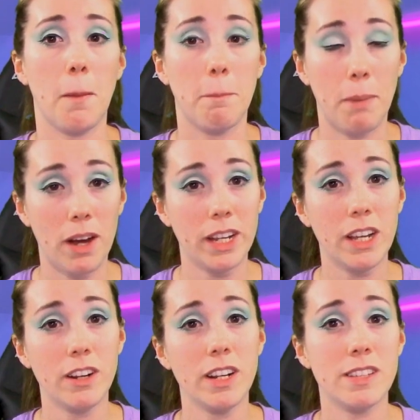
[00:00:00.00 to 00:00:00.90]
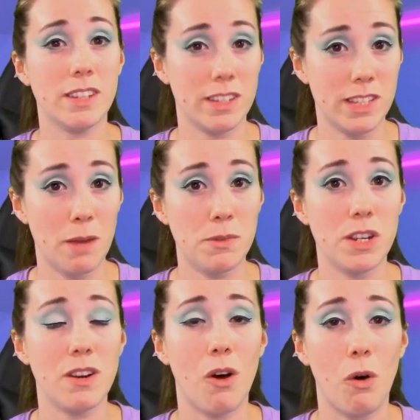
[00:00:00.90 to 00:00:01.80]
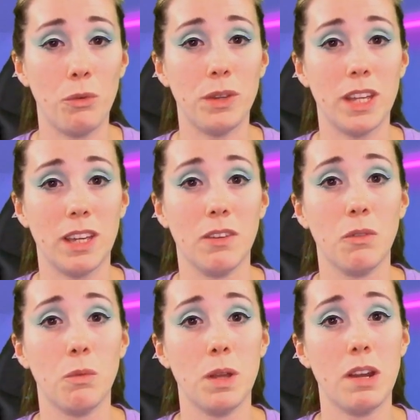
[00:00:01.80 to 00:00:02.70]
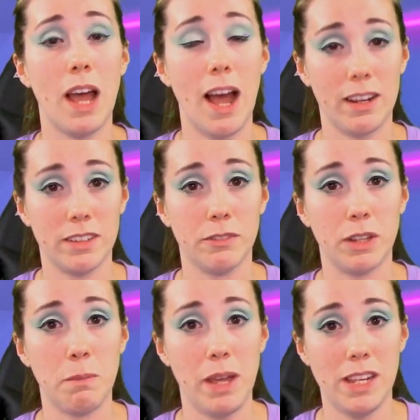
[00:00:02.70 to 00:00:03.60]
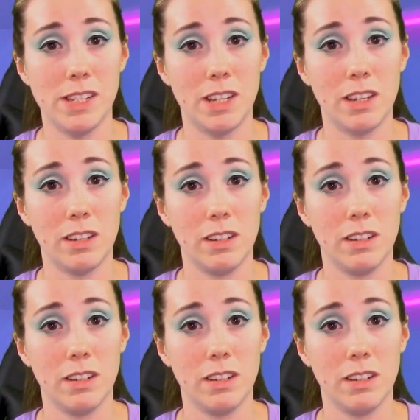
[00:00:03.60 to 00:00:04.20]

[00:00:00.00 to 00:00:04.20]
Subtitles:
Body art is an exception only when actively painting.